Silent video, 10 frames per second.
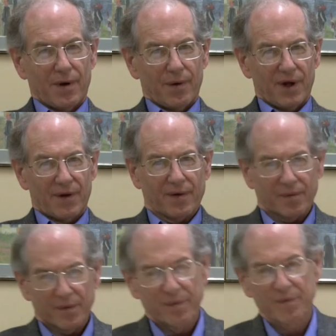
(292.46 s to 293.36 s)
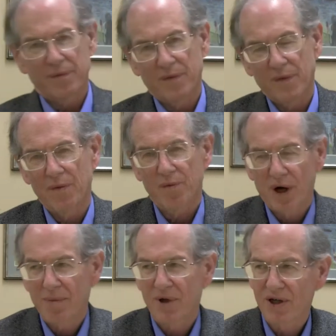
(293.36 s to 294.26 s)
Well, I
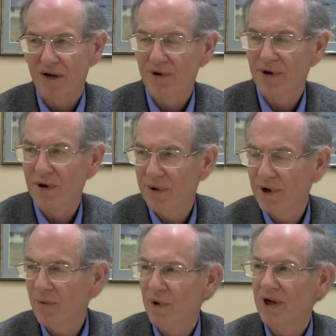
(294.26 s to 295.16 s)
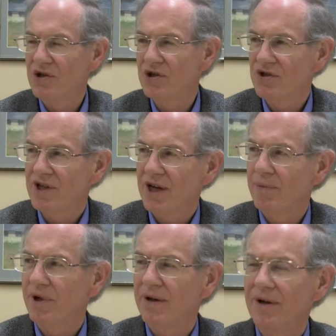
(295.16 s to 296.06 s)
probably covered it already in what I just
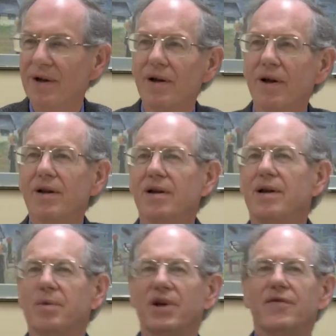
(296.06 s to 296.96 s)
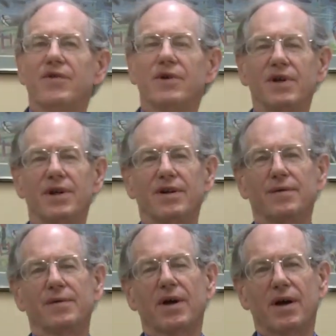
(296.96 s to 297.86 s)
said, but I believe you need
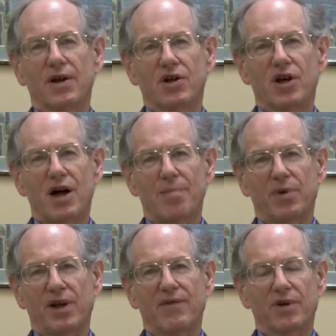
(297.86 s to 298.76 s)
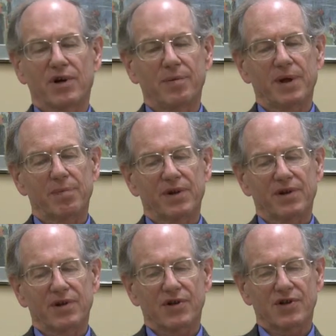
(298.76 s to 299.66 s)
a top level
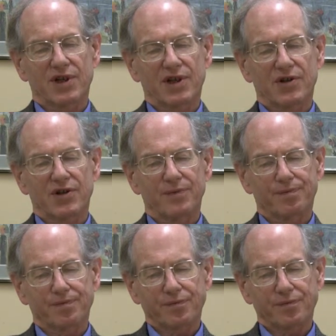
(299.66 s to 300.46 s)
commitment that says